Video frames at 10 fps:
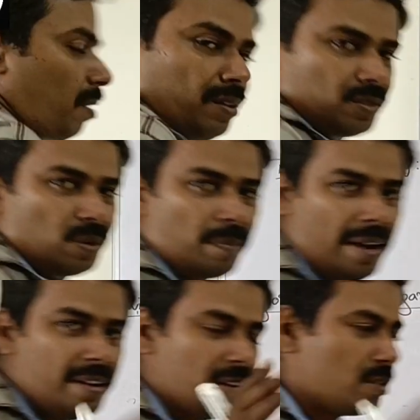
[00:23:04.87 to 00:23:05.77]
So my
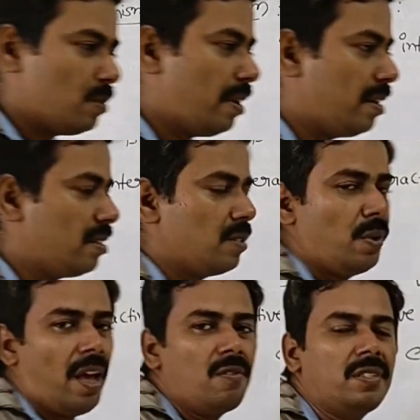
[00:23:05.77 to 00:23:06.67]
dear students, we
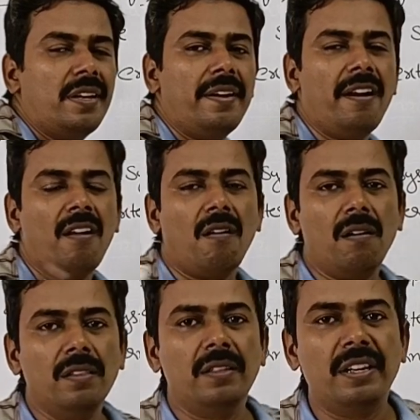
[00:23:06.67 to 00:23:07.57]
have studied
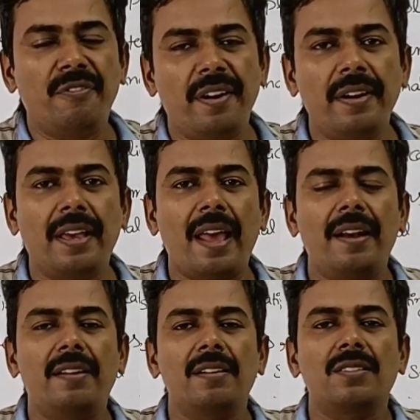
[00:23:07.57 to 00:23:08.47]
all the different
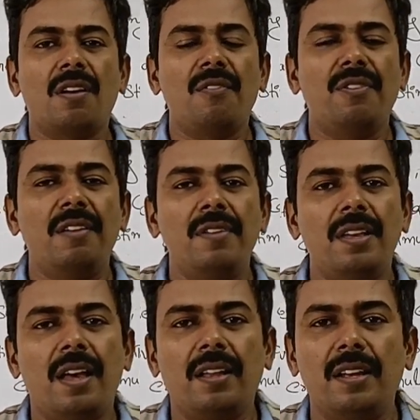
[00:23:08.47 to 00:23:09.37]
characters of living
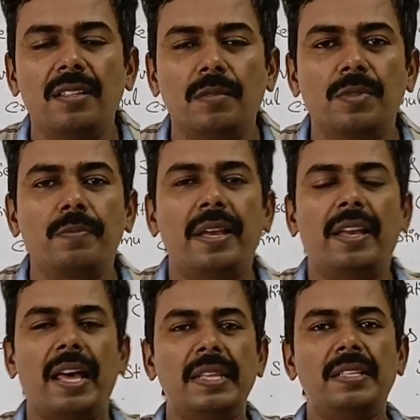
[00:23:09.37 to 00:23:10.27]
organisms. By
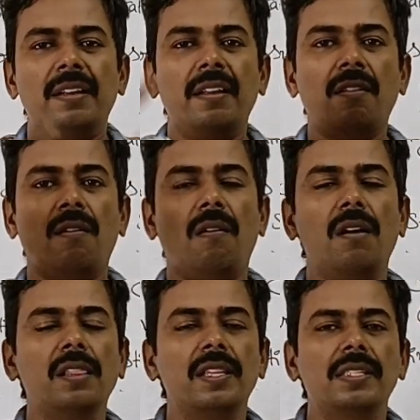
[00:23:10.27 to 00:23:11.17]
considering
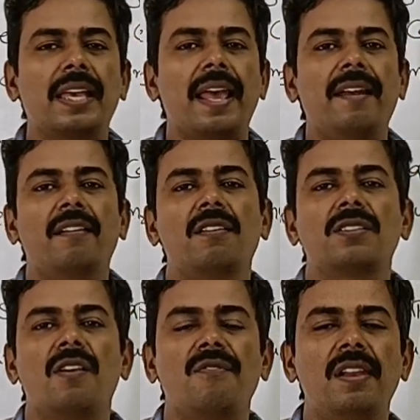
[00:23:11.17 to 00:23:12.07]
all these characters
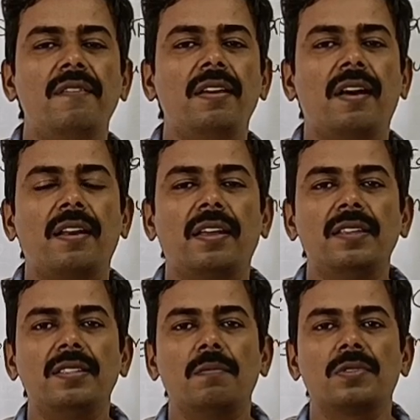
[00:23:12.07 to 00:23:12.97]
of living
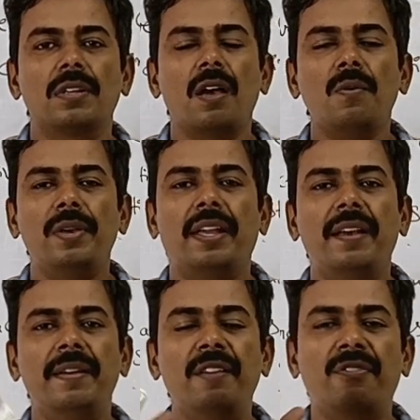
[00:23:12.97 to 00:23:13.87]
organisms, now we
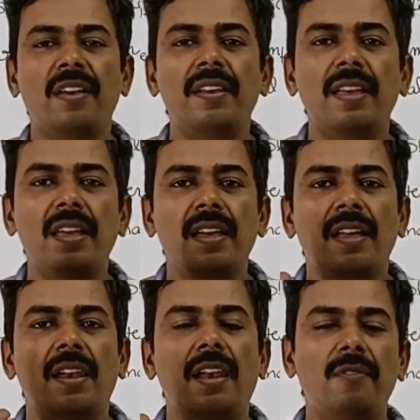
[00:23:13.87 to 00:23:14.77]
can define a
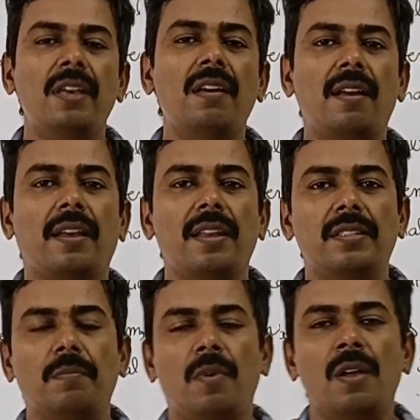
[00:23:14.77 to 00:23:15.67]
living
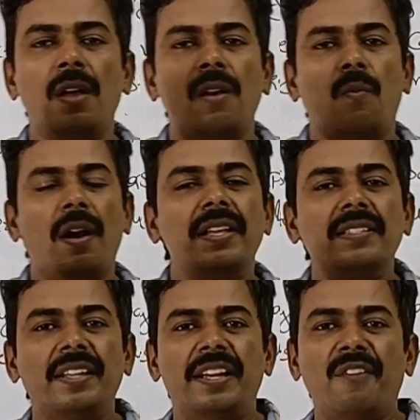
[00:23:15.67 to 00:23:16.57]
organism. What is
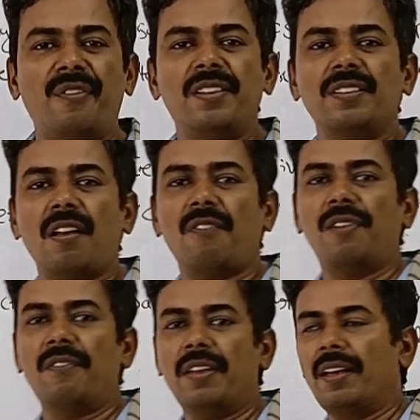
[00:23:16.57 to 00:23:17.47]
the definition of
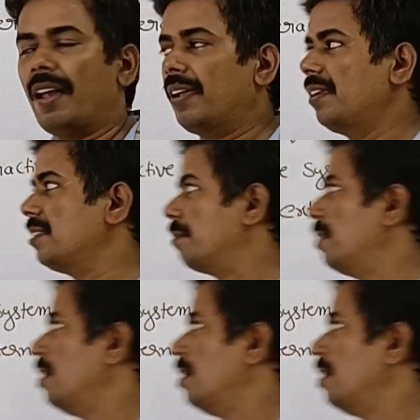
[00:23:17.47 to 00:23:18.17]
living organism?